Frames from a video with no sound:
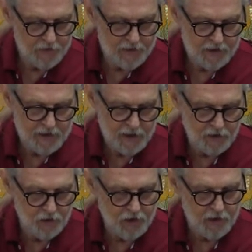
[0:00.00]
it
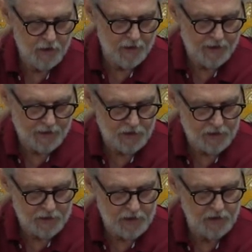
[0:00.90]
continues here, the
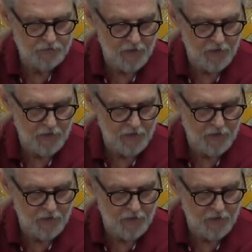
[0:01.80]
text continues,